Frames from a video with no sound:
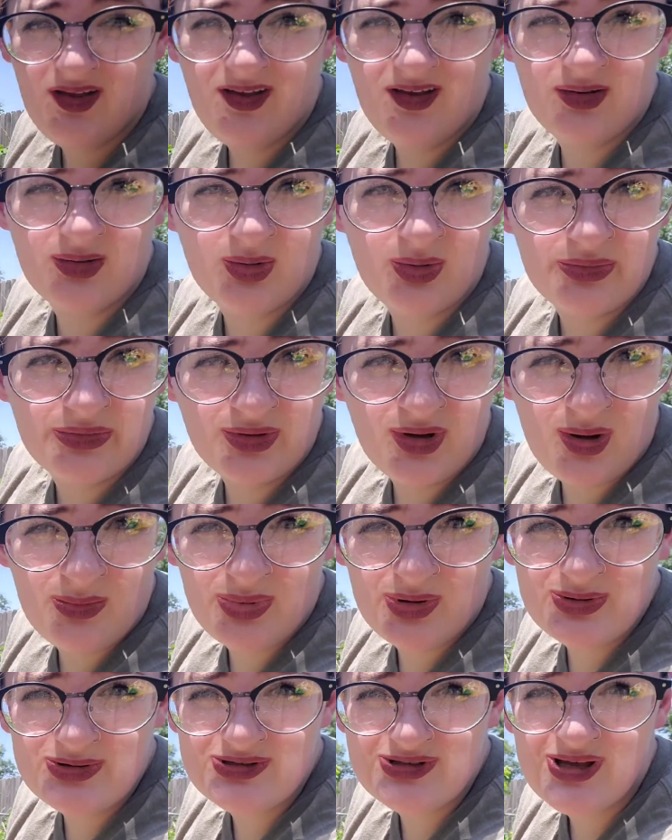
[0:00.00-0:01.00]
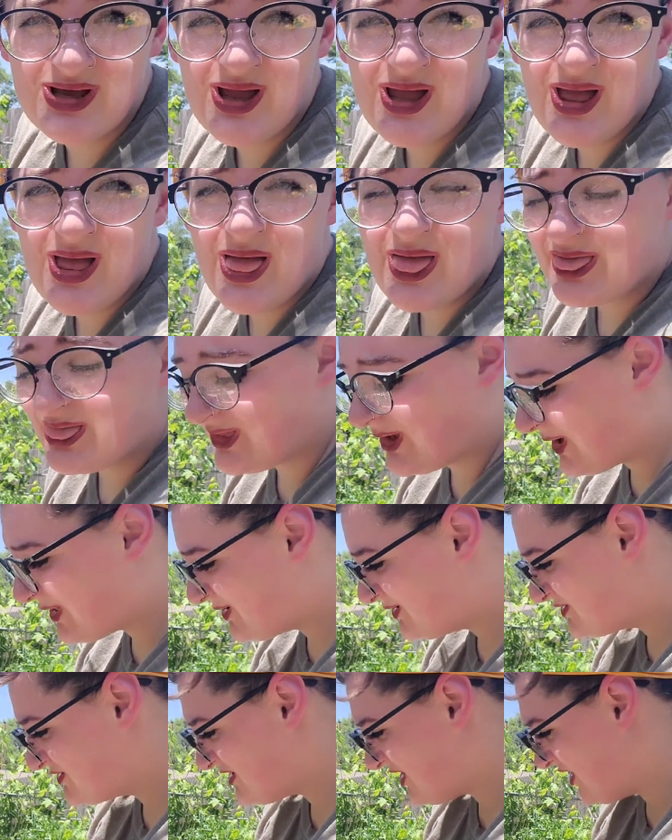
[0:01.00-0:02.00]
It'll go in the compost. The
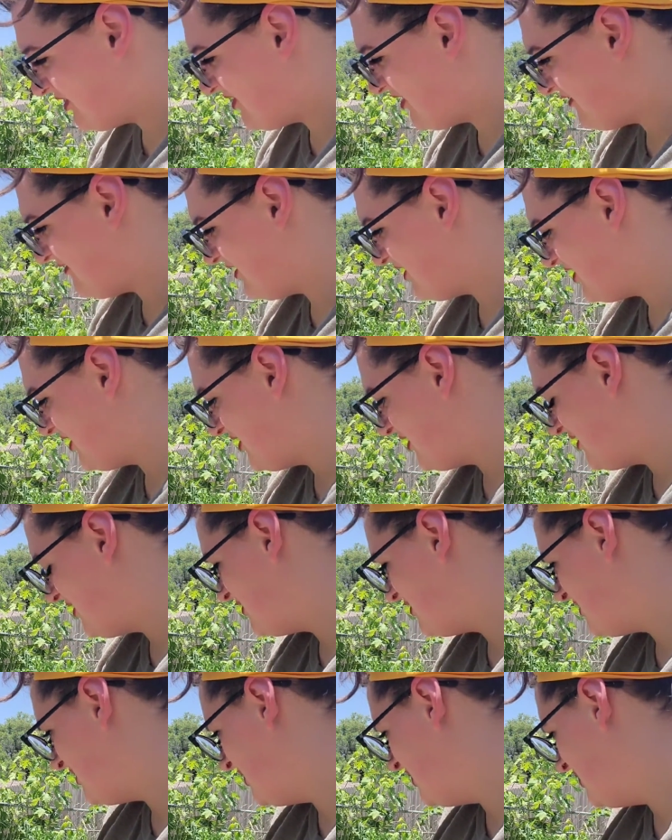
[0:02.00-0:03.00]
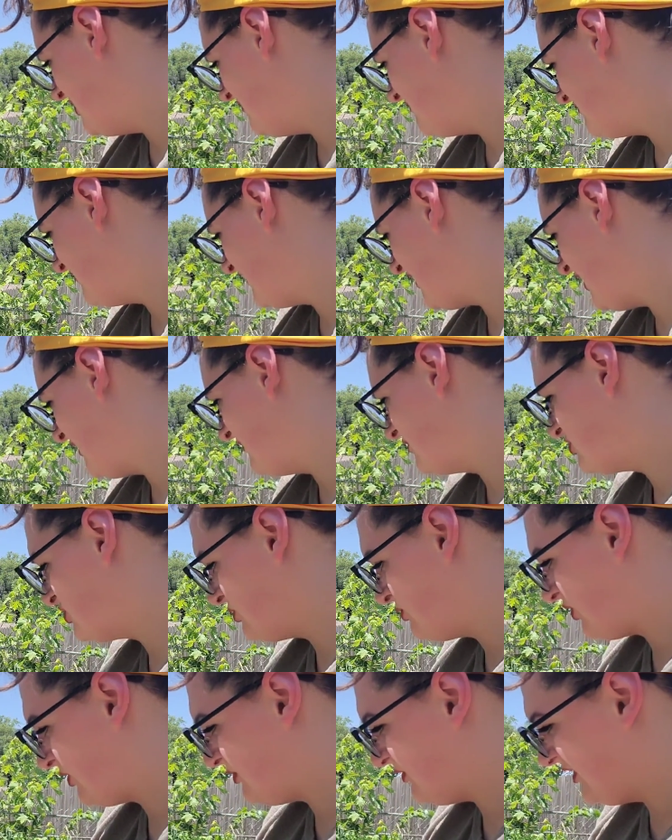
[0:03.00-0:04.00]
others, however, I have
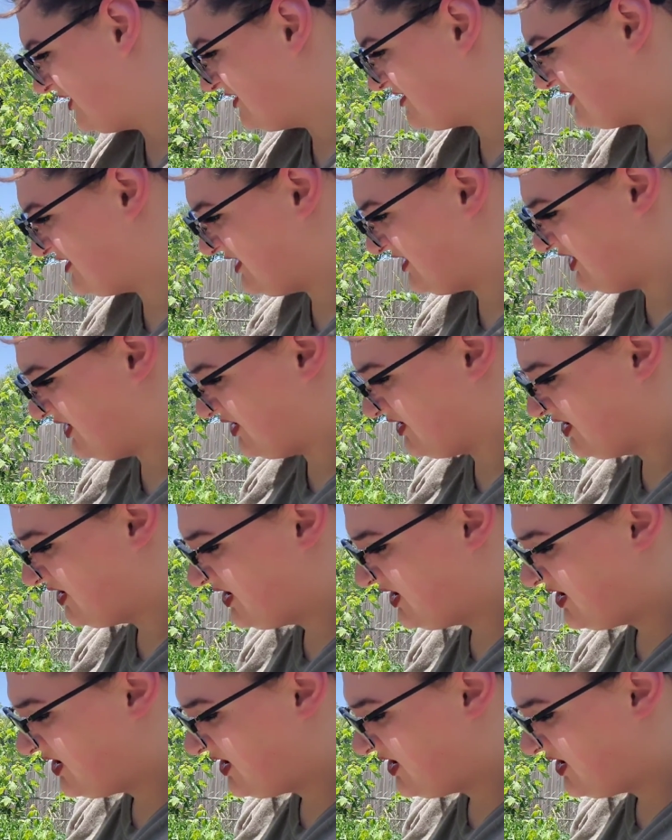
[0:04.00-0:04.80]
2 more plants in here.